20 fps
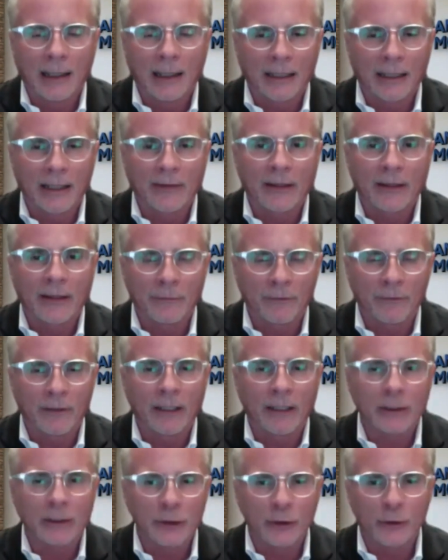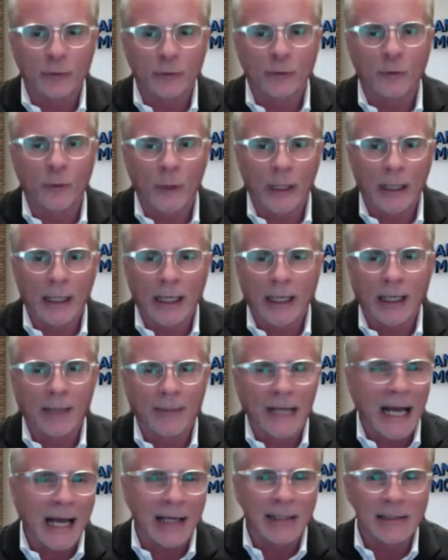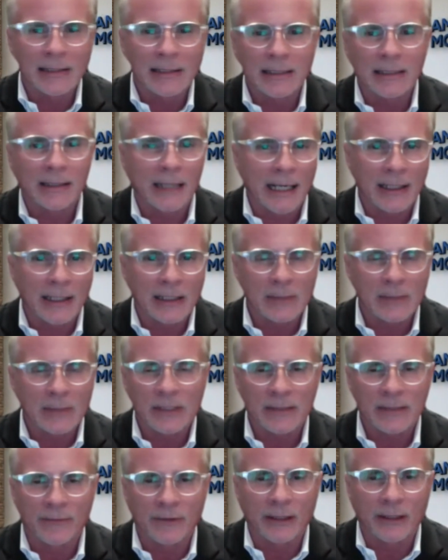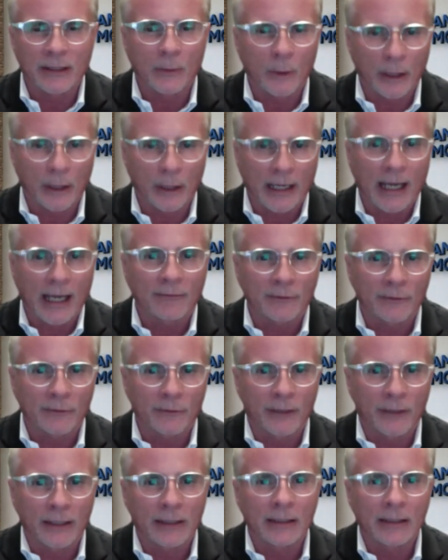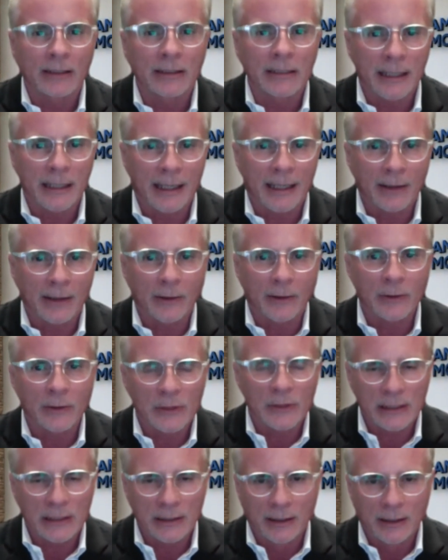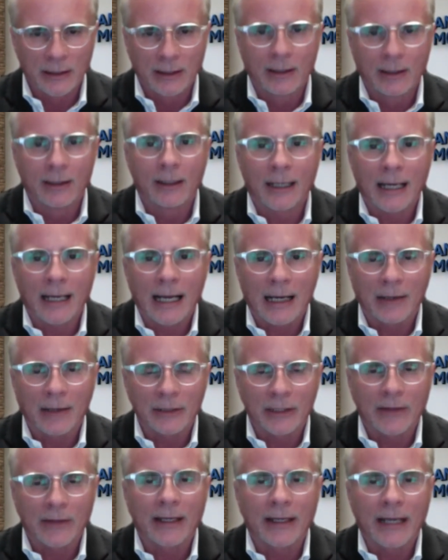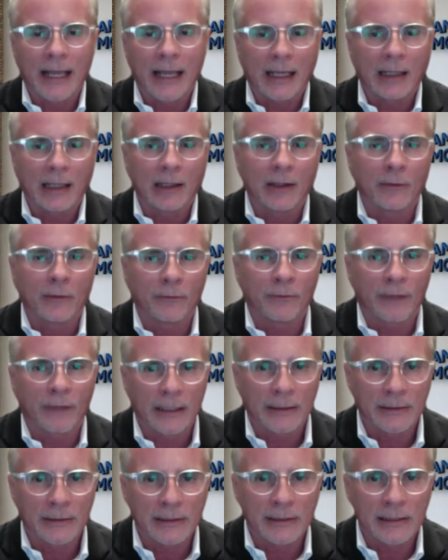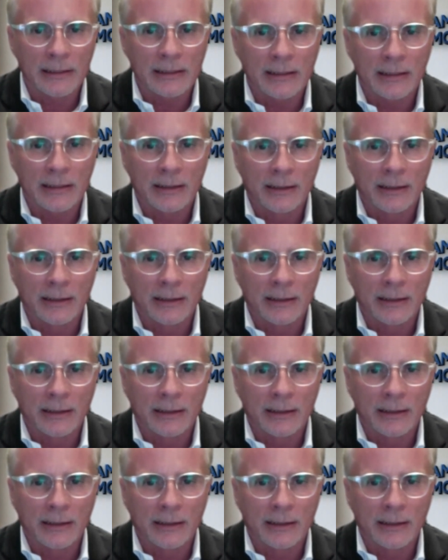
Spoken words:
can they fund direct? I mean, how does it specifically work? They have to fund into Halo's account, and then Halo funds